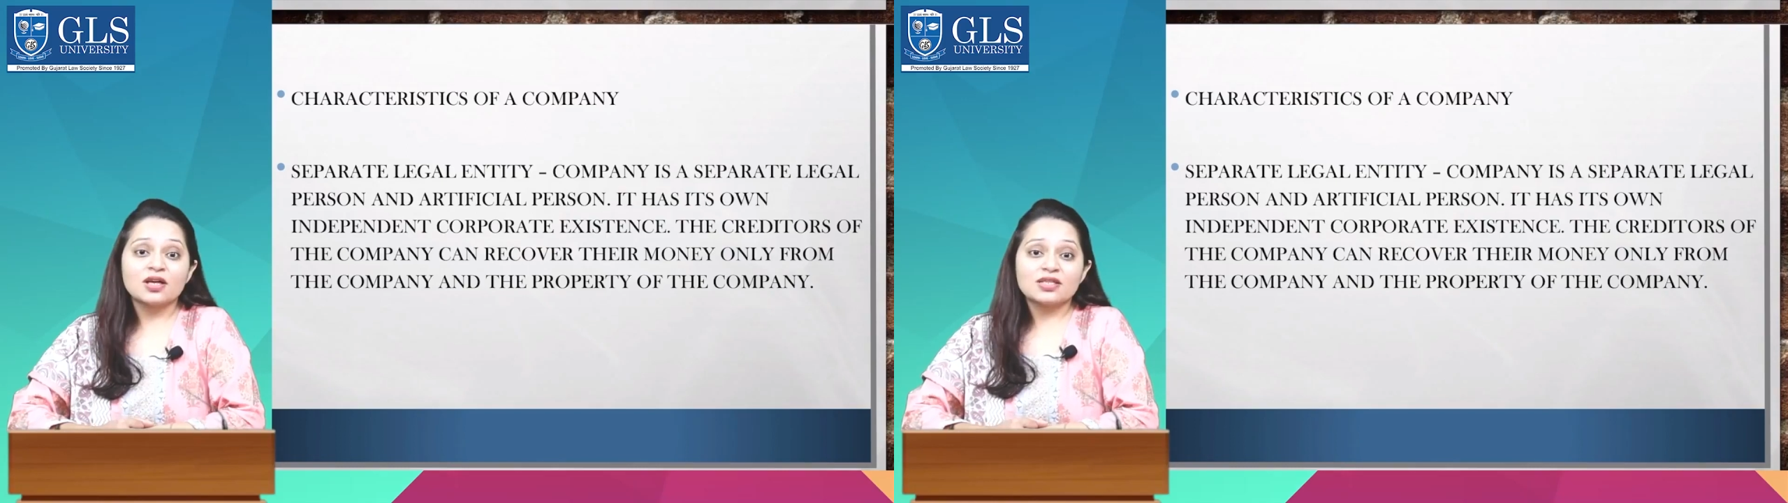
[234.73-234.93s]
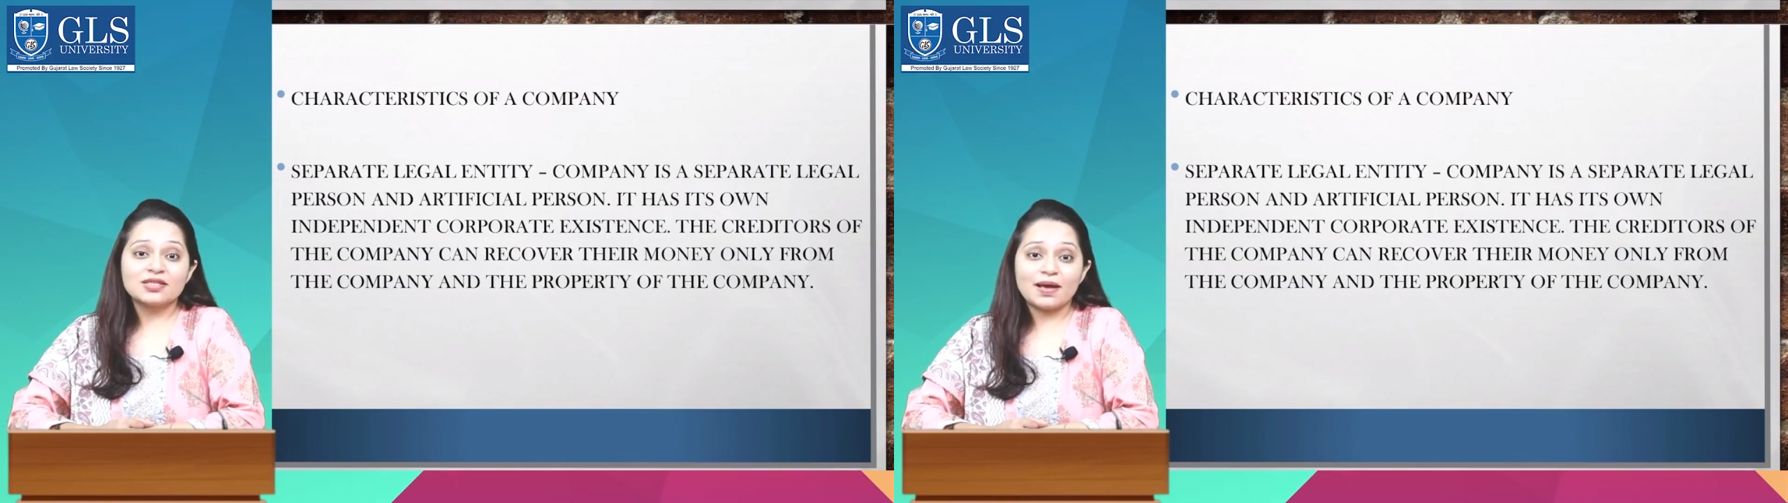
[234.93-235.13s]

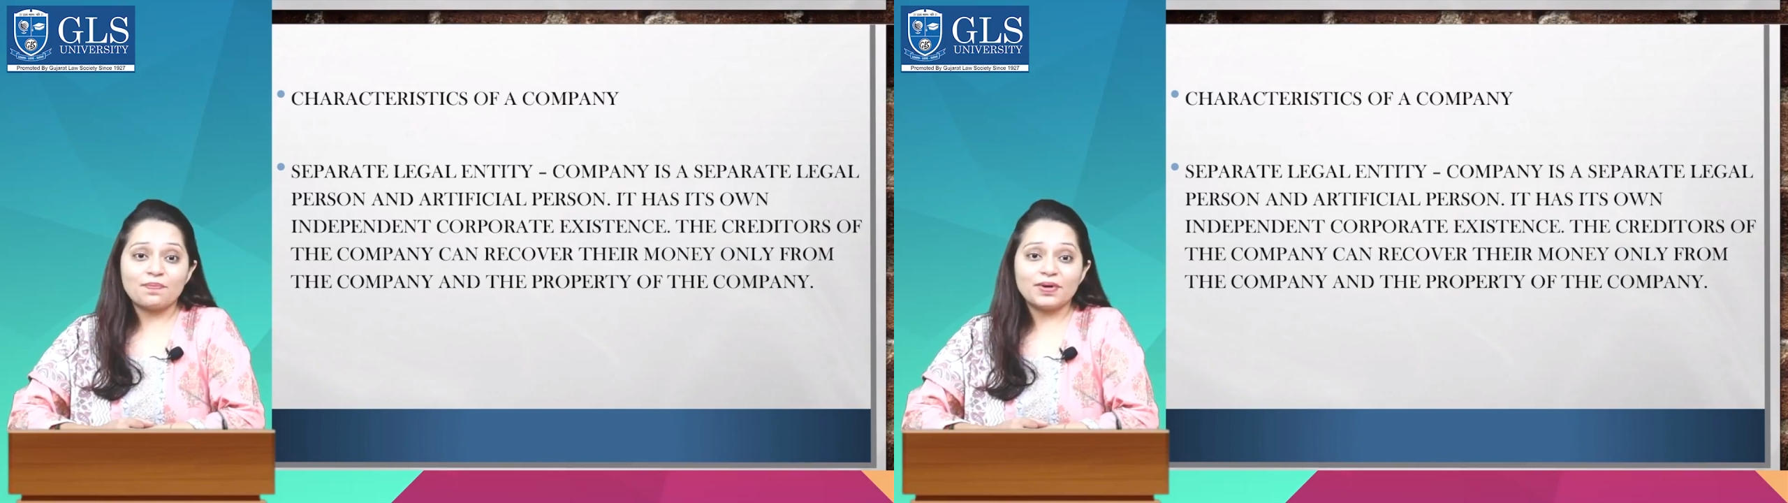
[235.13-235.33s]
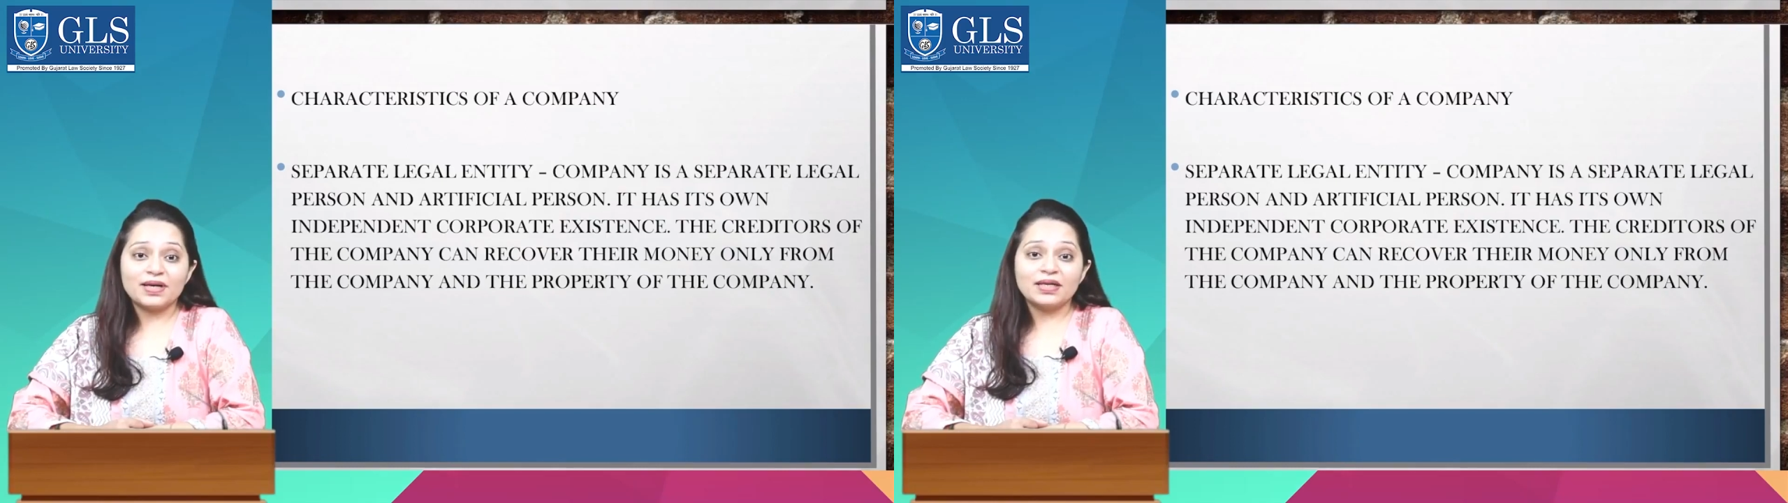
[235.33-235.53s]

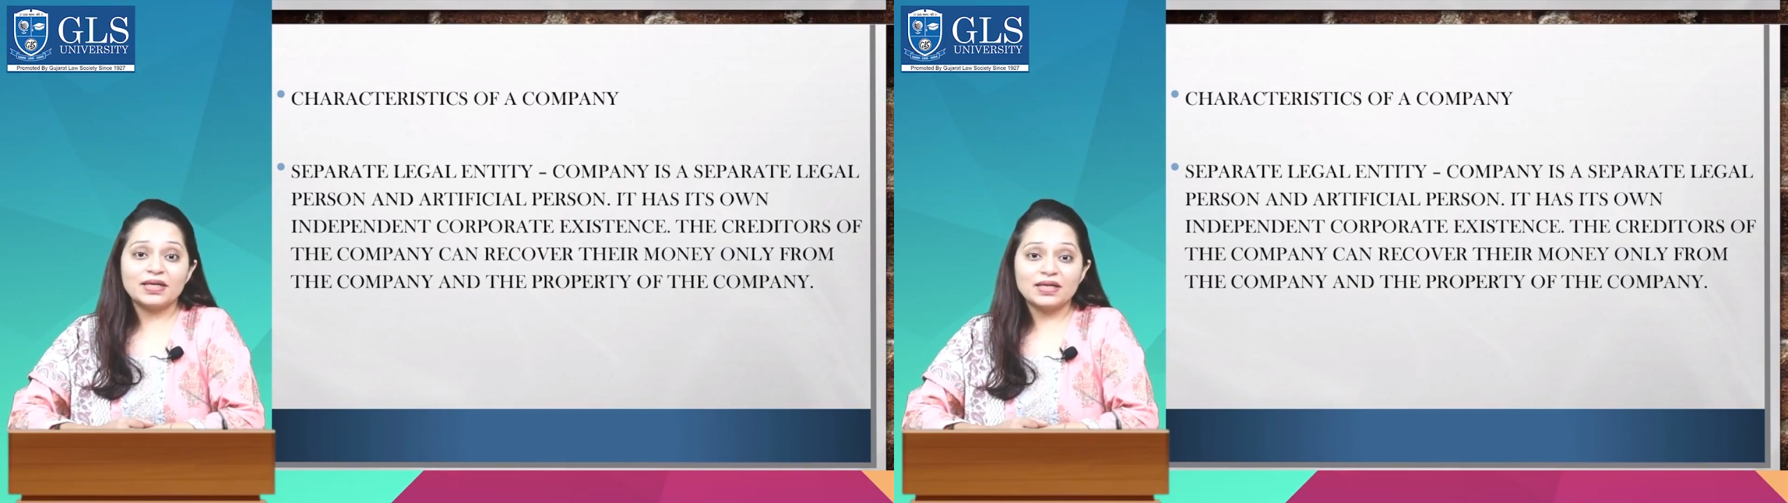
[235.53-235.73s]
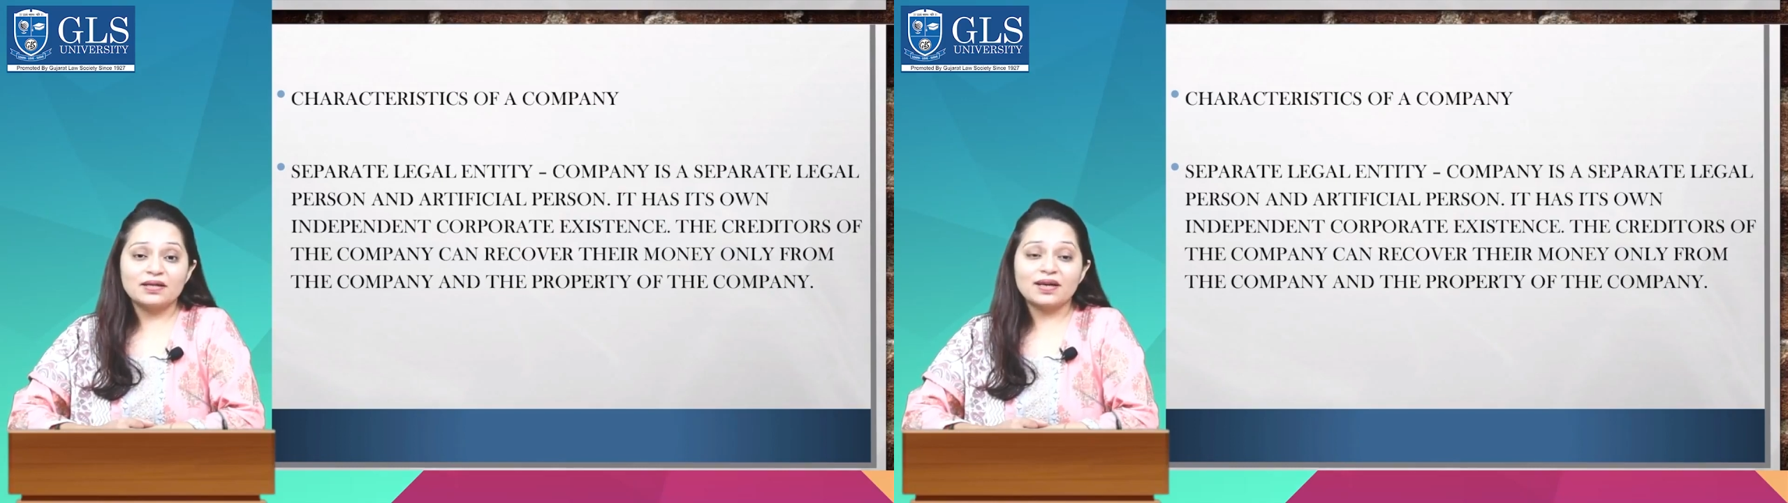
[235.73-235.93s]
separate
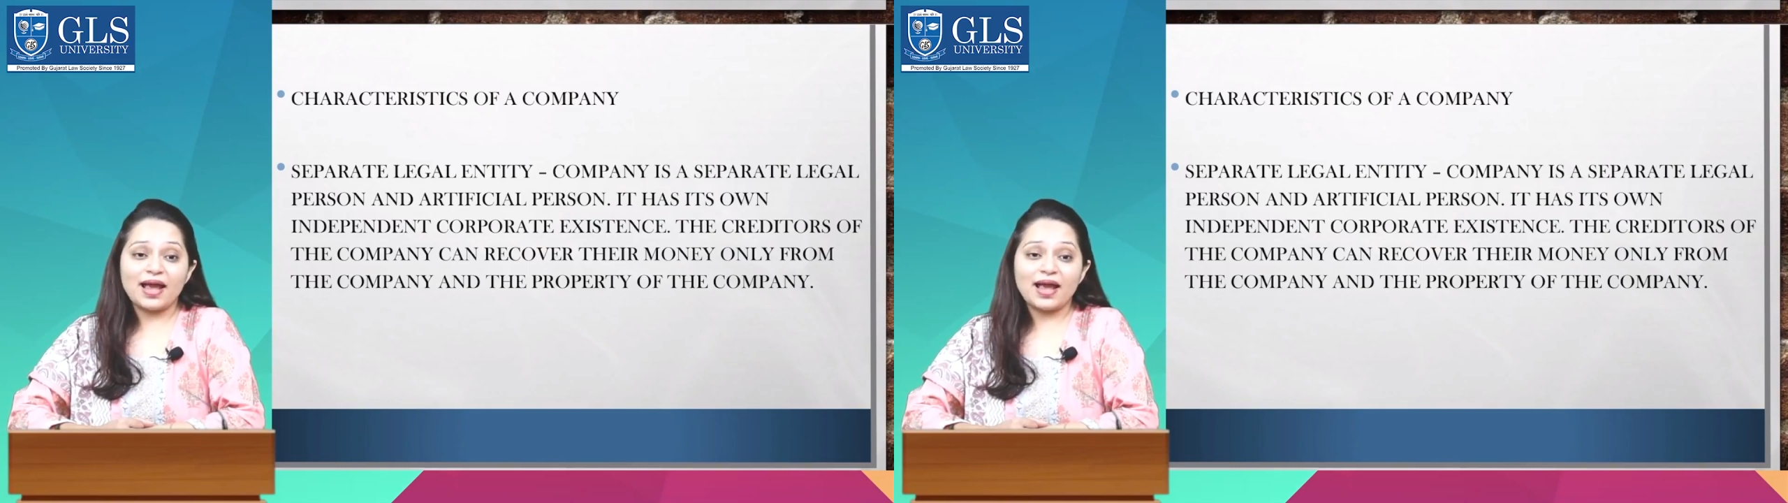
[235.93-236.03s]
legal